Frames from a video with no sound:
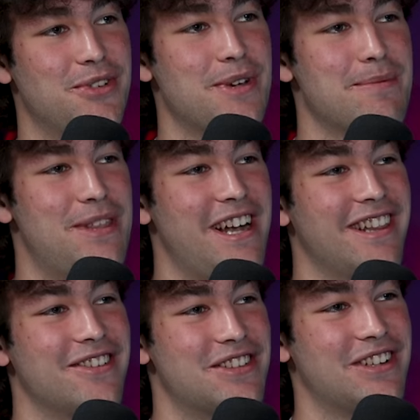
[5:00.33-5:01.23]
so we
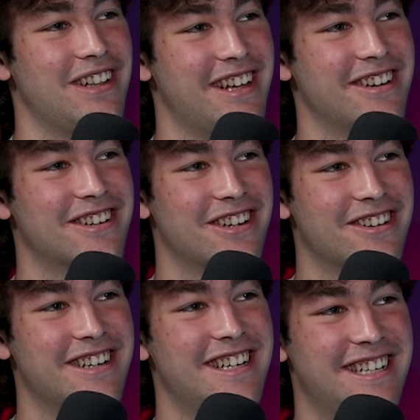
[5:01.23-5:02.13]
updated those to like our
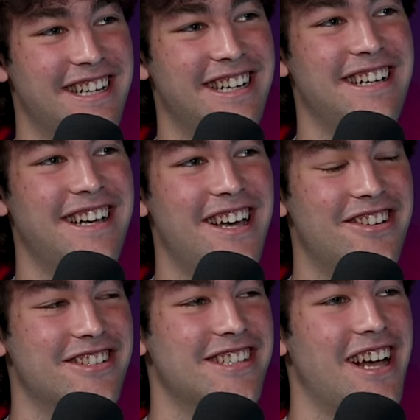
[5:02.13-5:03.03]
current
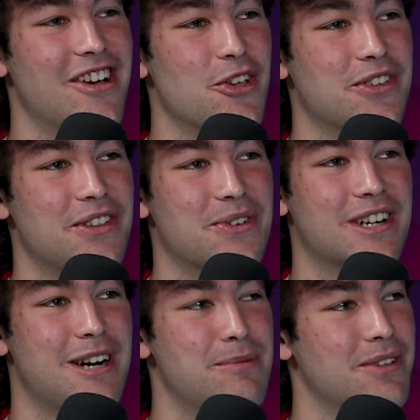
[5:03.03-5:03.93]
header styles, and there were a
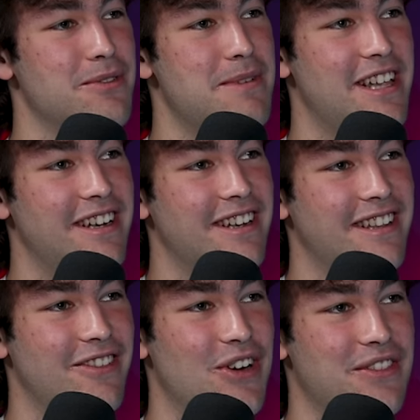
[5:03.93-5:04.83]
couple of them hidden
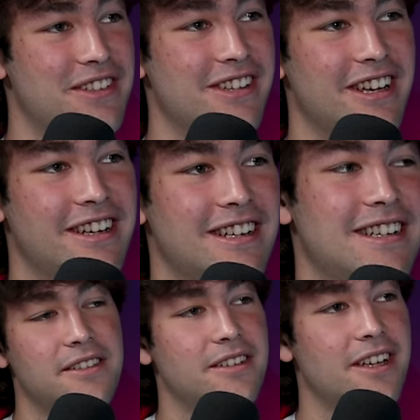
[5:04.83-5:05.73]
throughout the site.
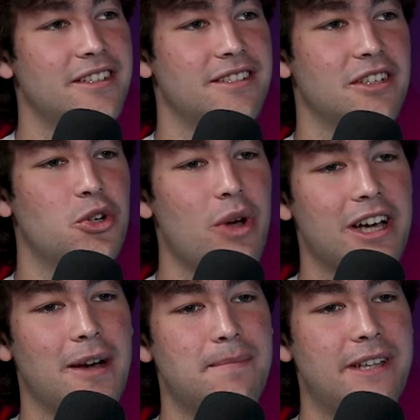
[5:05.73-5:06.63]
That's a nice
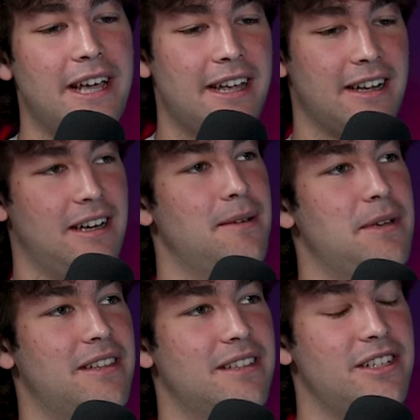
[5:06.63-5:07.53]
quick update. I
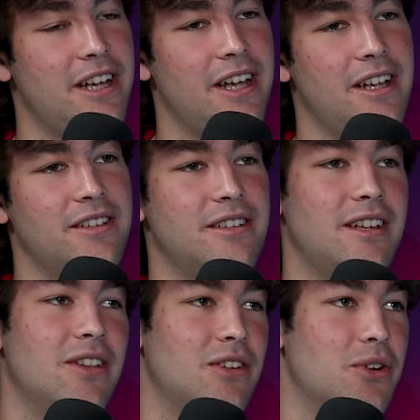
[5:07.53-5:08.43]
make the change.
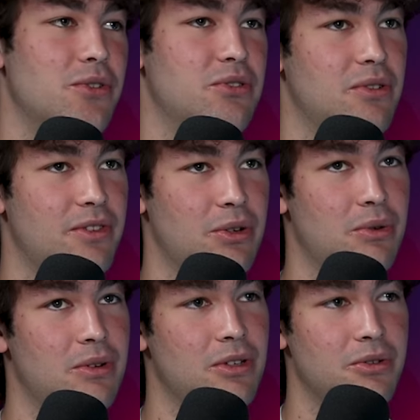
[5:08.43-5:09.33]
It goes to
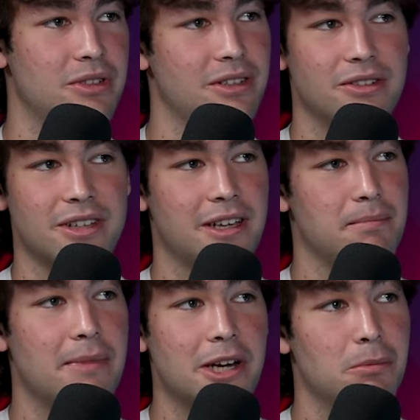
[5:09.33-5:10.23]
review. Usually there's like
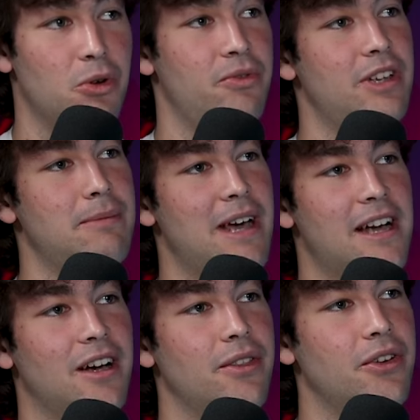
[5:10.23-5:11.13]
minimal
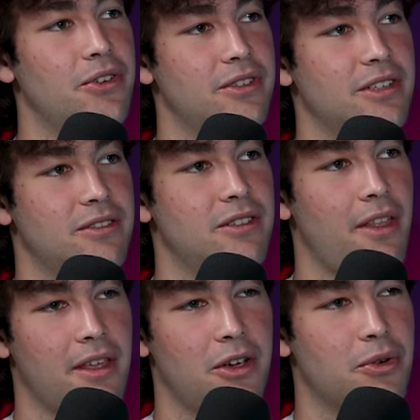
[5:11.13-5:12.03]
feedback on those because
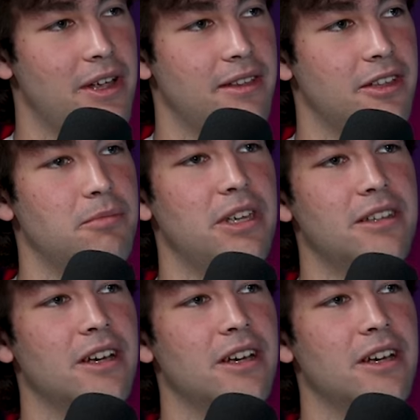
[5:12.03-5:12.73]
nothing crazy is being